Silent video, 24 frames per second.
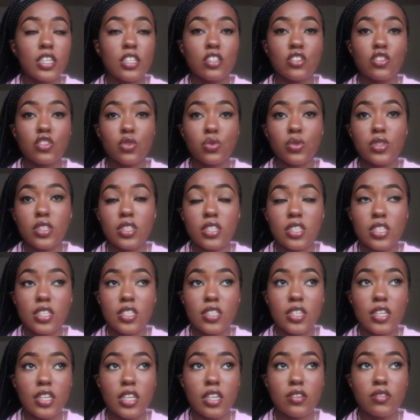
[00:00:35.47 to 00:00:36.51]
it's three
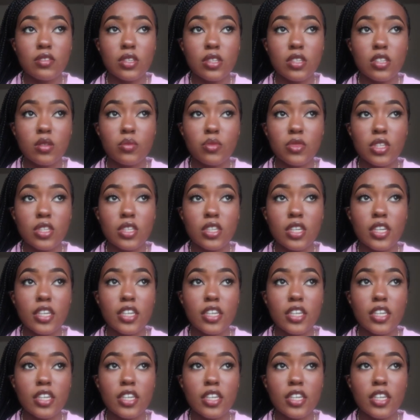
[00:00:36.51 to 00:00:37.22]
things that haven't come yet.